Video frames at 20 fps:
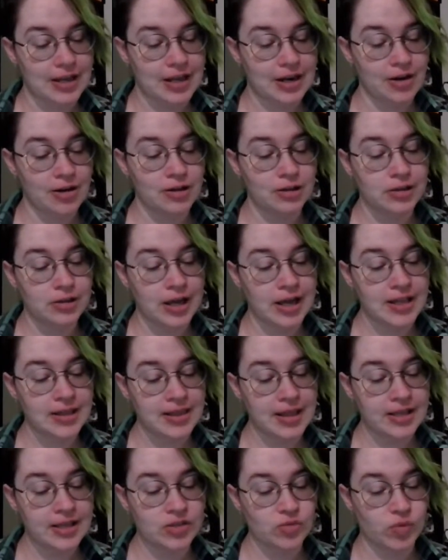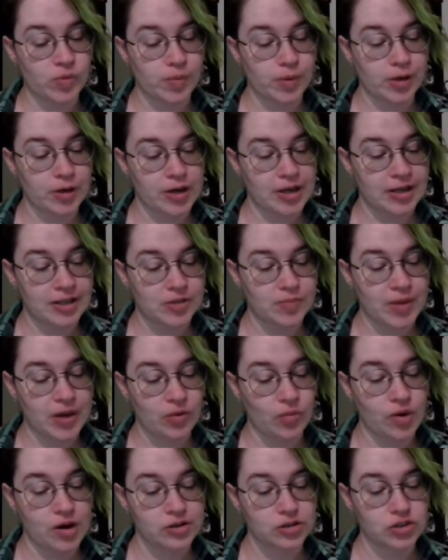and all night lights were burning as
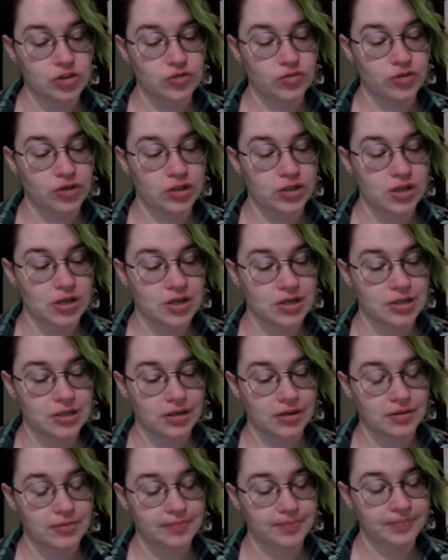men watched for the dawn.